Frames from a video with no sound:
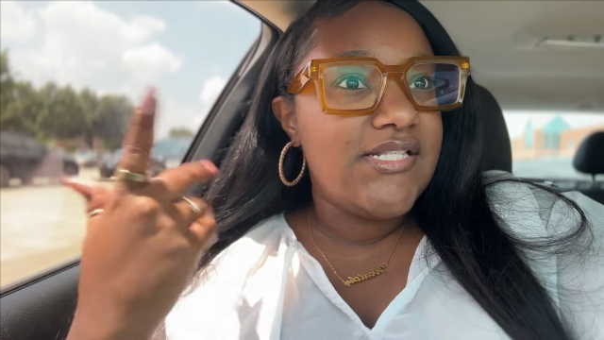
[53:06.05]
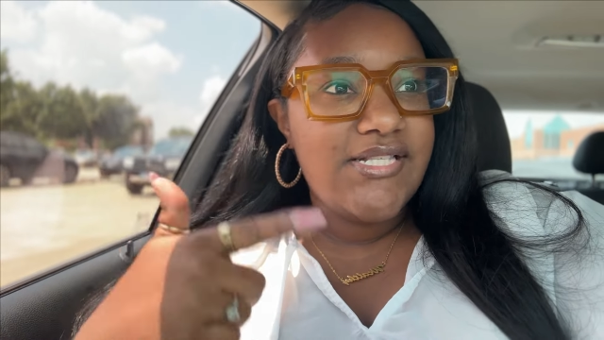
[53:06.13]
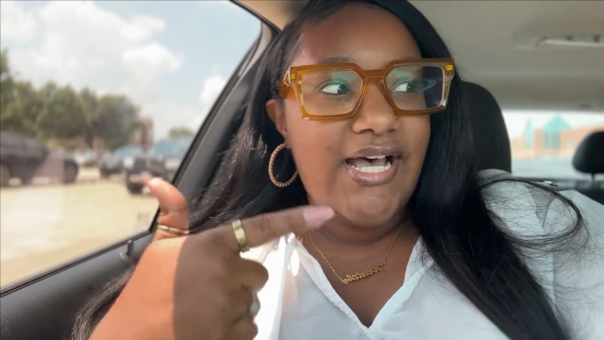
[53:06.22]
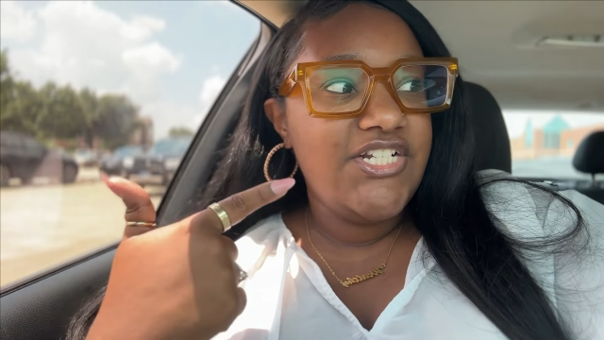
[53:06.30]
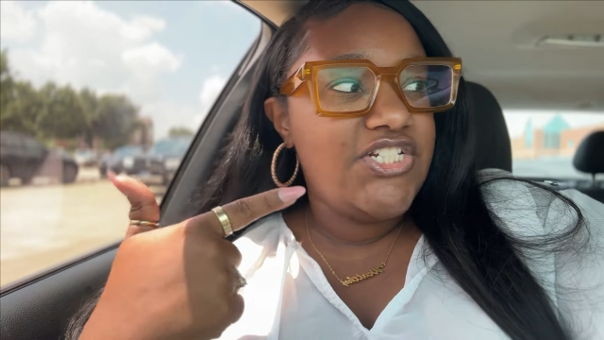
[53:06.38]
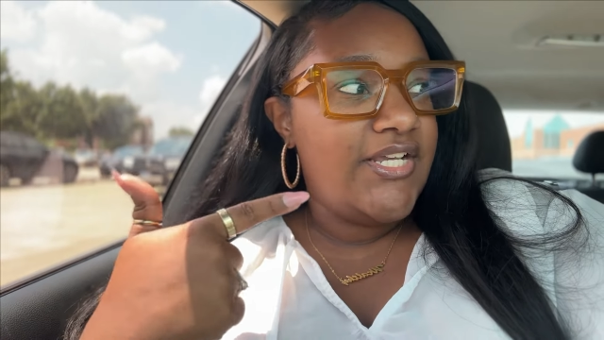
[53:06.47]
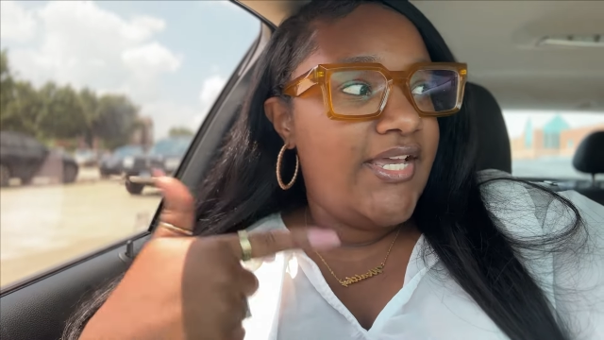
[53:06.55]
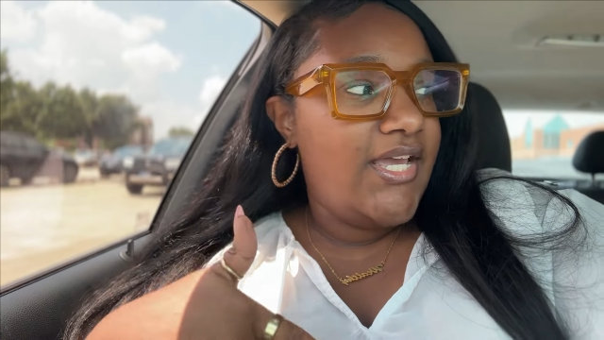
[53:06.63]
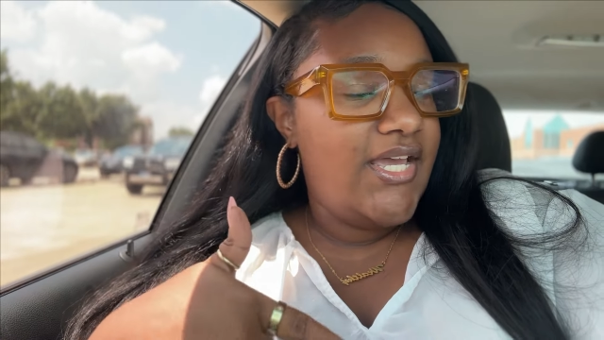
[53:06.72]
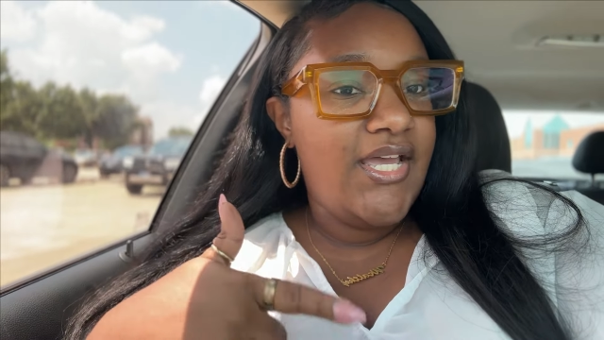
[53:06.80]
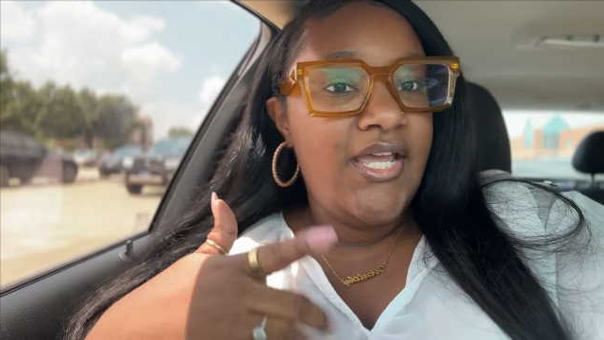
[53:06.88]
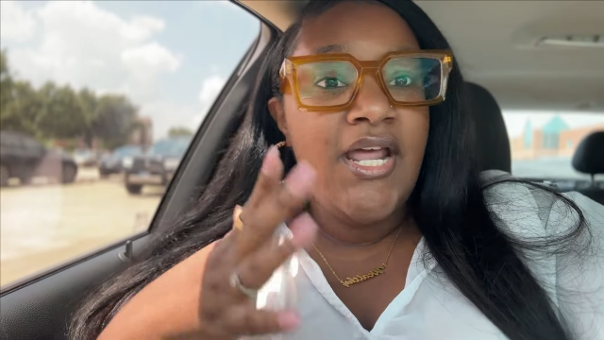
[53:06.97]
Tasha
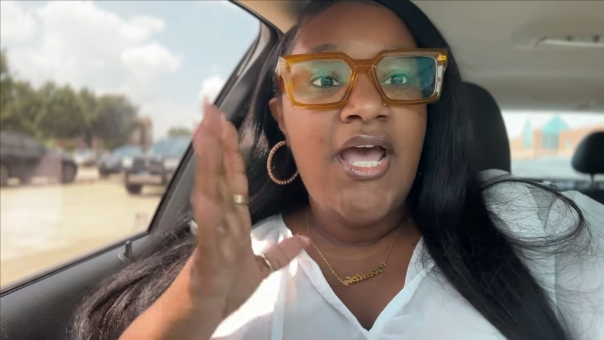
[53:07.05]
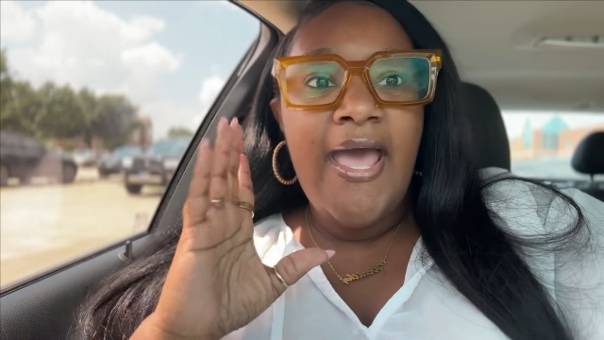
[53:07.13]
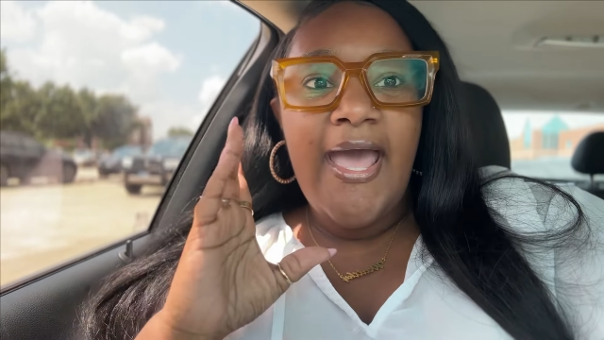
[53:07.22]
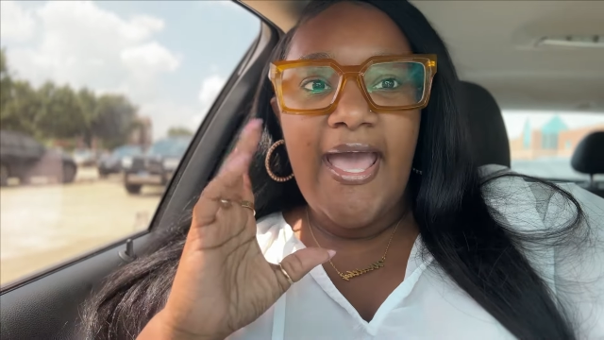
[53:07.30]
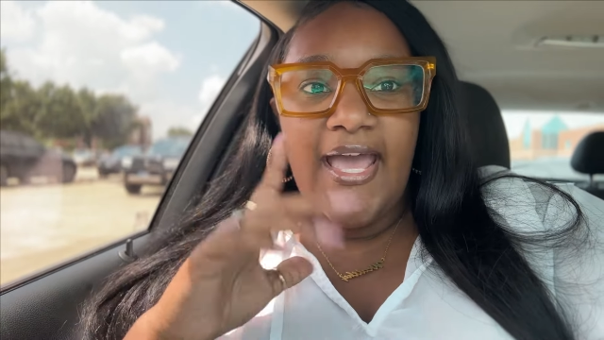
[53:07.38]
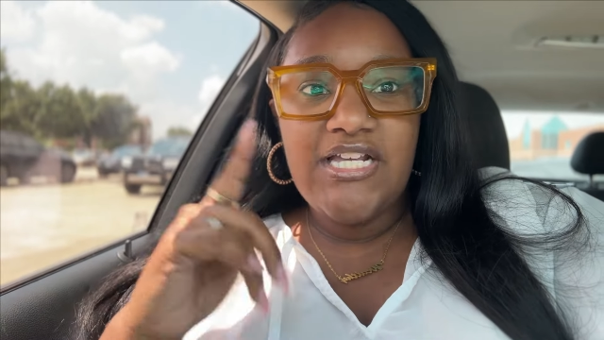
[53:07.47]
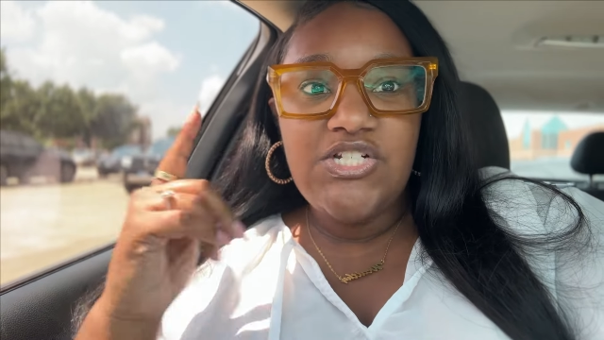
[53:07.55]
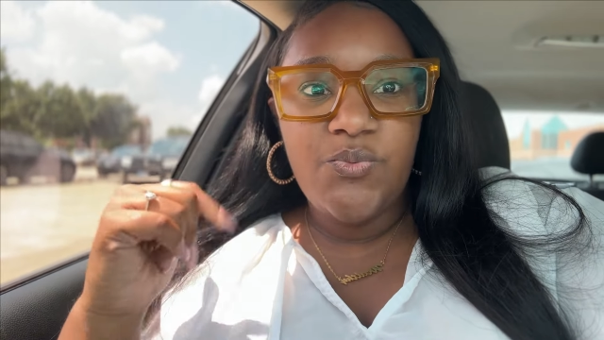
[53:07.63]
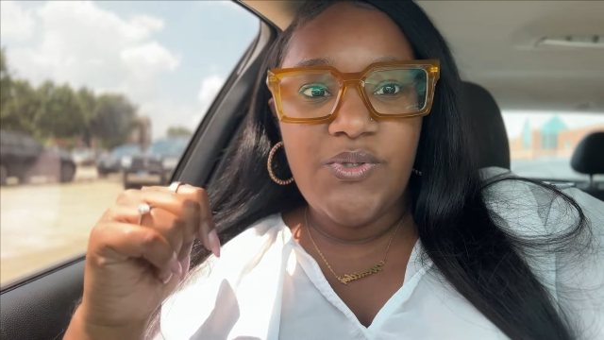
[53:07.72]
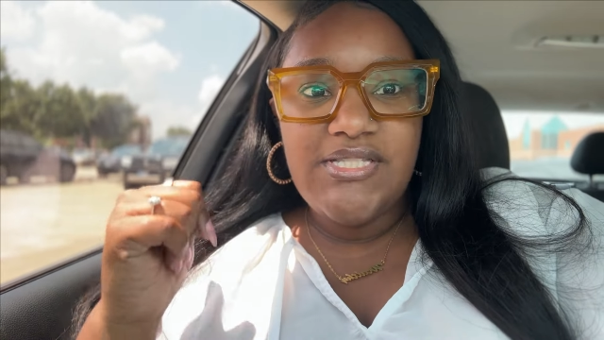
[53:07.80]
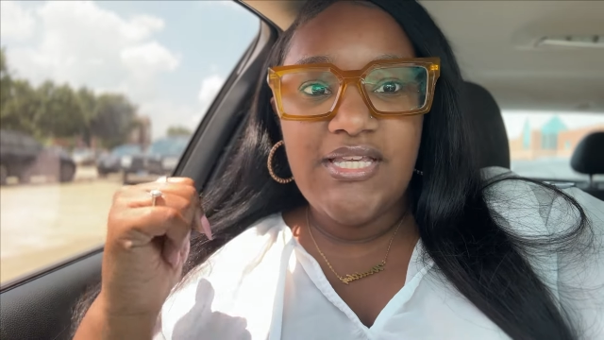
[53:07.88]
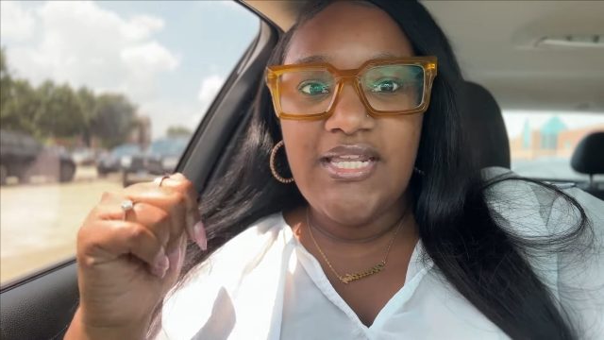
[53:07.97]
and Ash
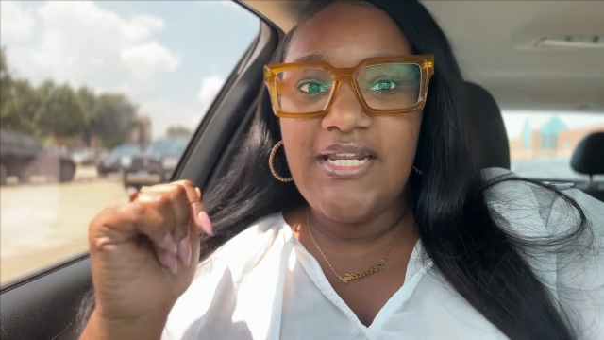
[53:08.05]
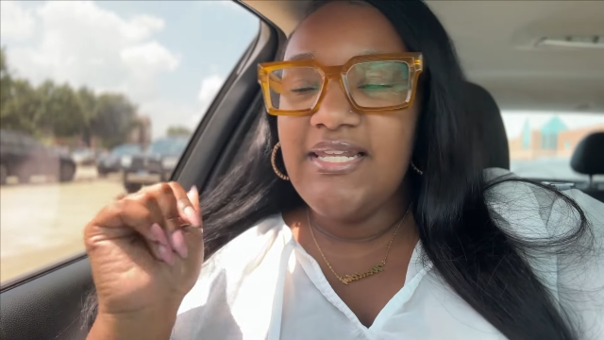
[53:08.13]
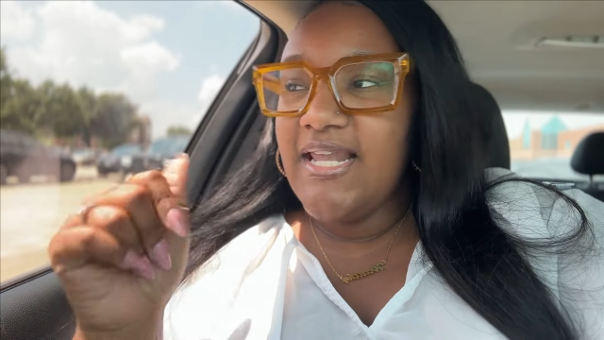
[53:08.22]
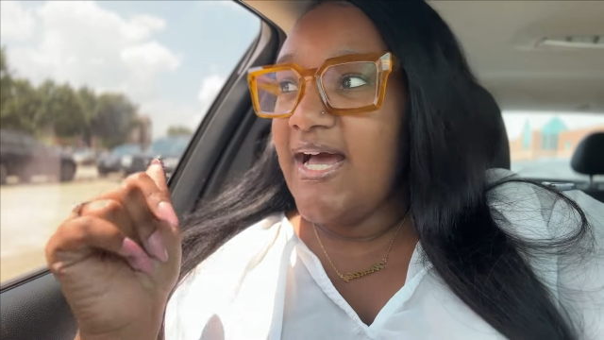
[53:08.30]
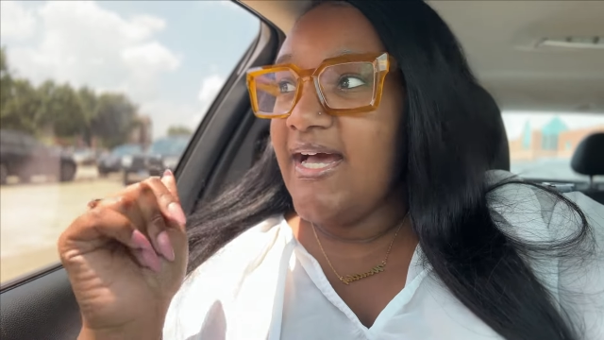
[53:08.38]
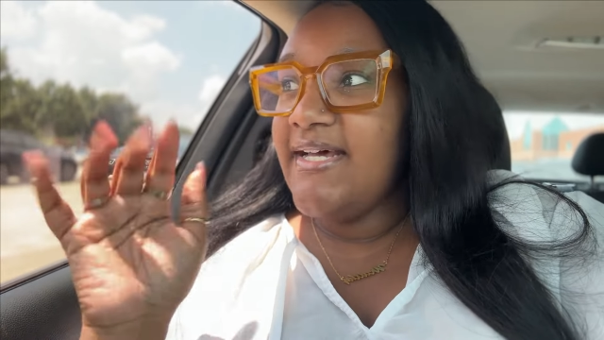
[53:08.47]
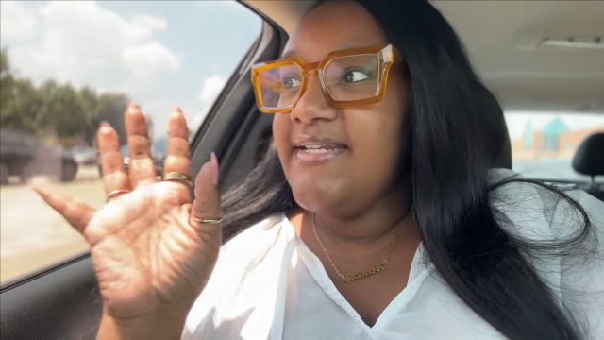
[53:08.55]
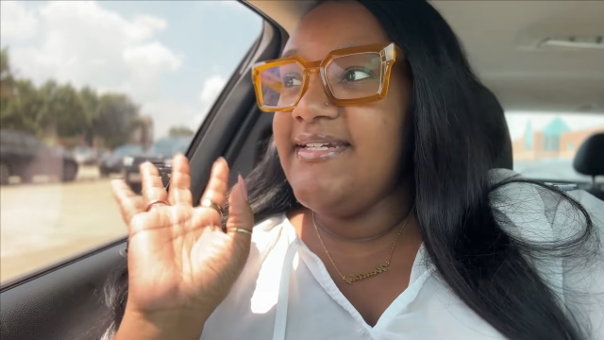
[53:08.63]
went to get in line.